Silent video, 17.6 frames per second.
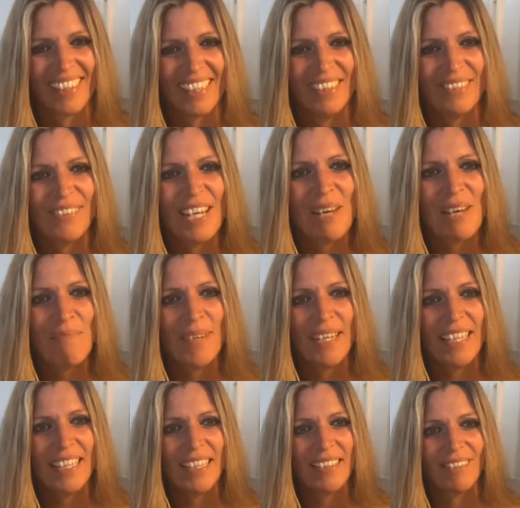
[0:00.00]
We'll
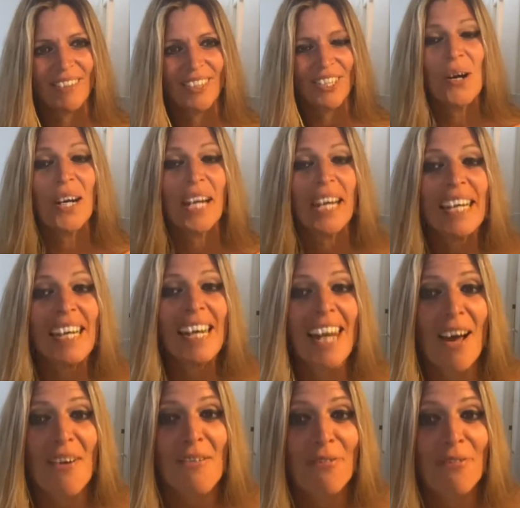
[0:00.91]
believe. Corinne
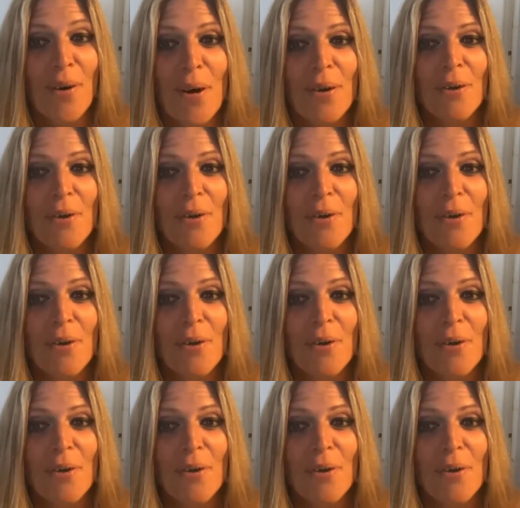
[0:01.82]
Lafont.